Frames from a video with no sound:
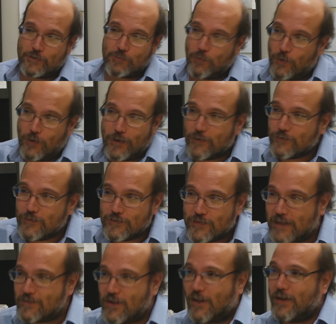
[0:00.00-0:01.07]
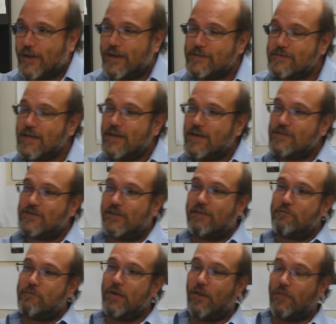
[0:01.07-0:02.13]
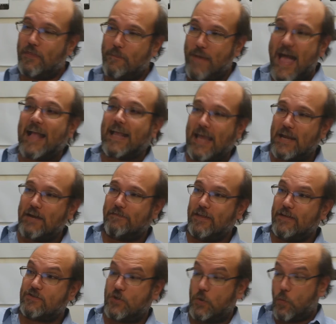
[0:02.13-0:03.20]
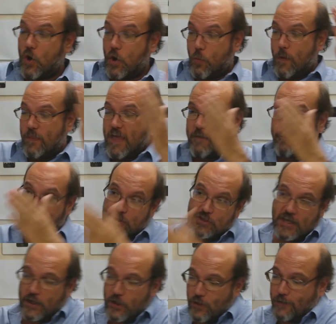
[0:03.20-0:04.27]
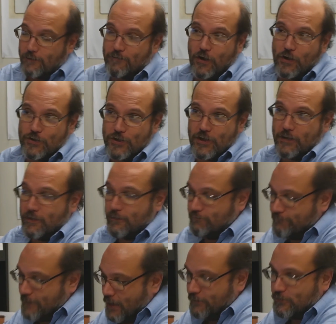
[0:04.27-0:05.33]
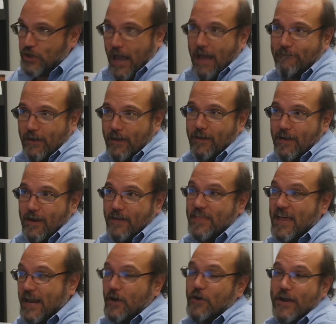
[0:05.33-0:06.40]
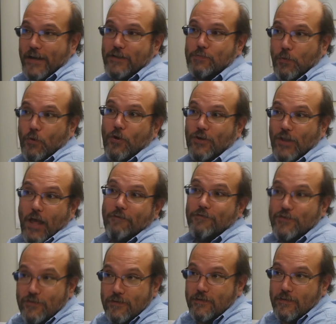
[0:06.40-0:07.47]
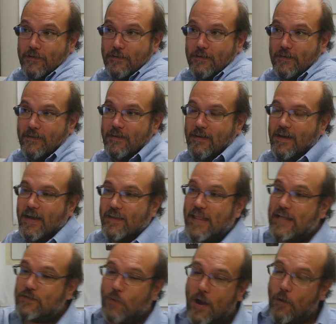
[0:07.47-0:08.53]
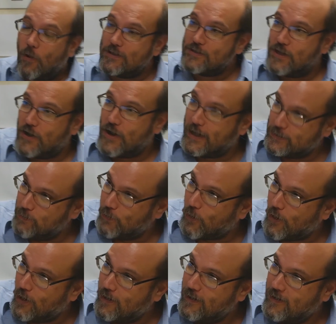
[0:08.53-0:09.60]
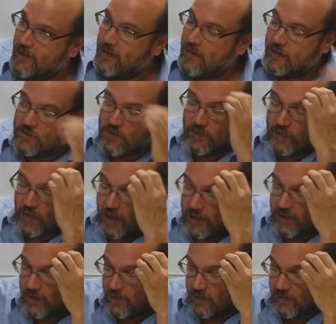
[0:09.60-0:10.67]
Explorer uses. That's all it is. So they've built the back end of this to work with a particular version of Java that Internet Explorer loves. That's why it wants Internet Explorer. So even like